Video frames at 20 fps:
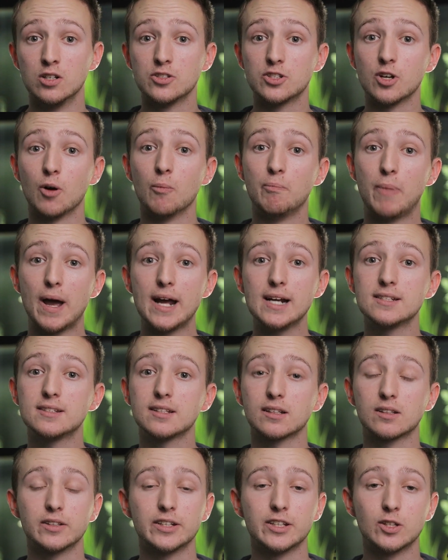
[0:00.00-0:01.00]
So
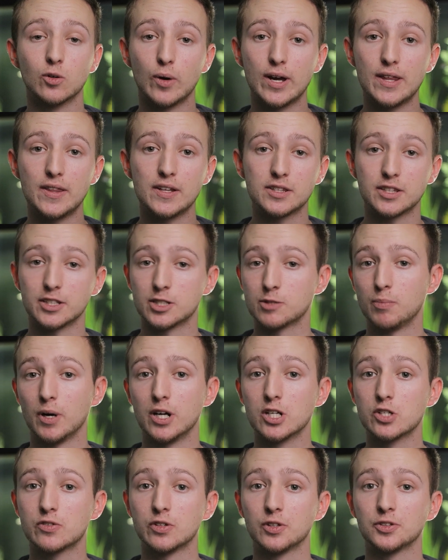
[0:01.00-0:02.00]
basically, the way that the
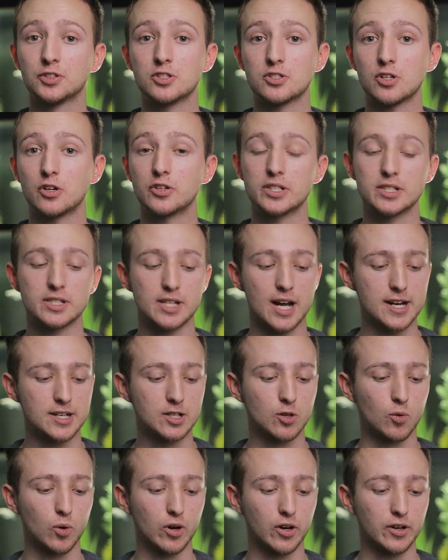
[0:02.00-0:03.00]
sponge filters are
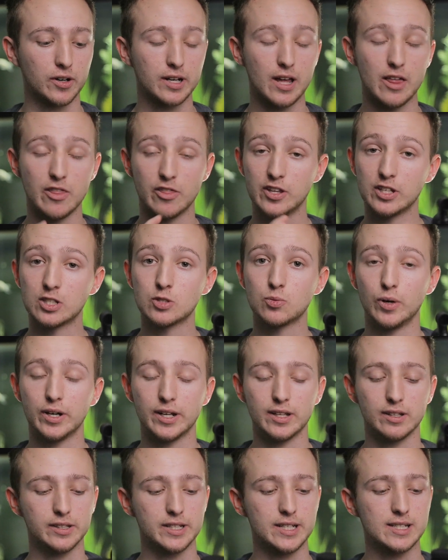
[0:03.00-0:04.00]
designed to work, this
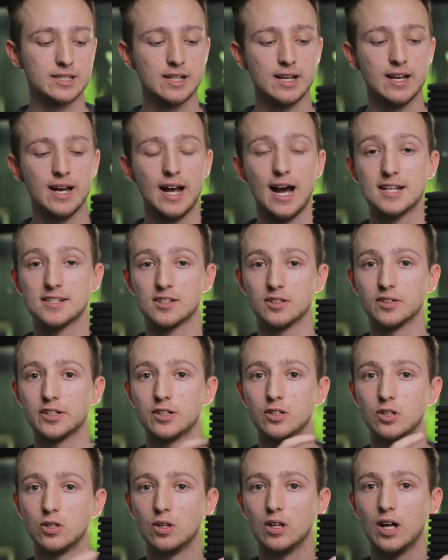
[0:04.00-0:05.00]
one at least, has a
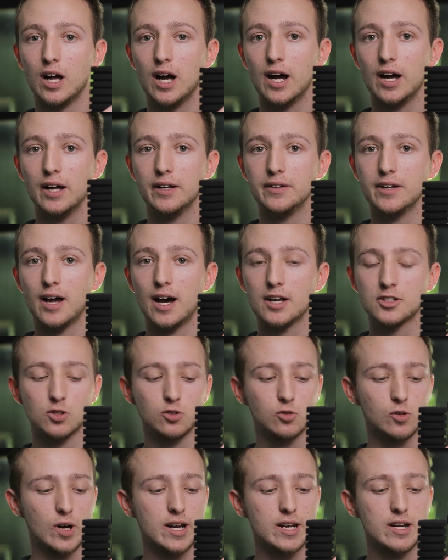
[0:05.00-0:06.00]
little
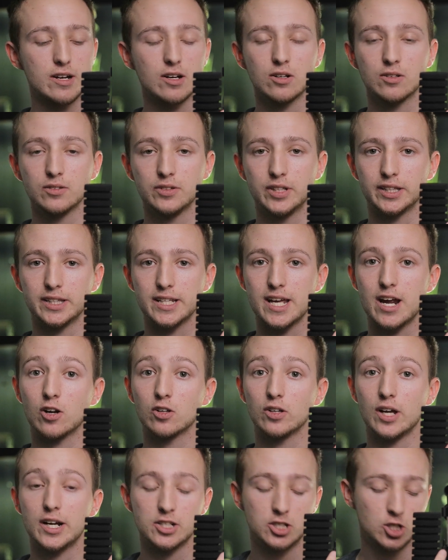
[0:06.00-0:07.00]
nozzle right here that the
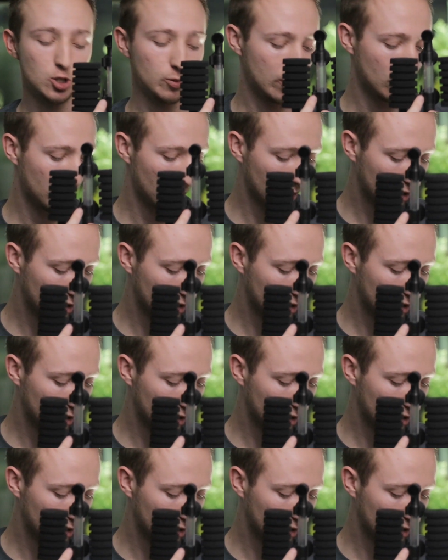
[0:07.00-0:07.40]
airline tubing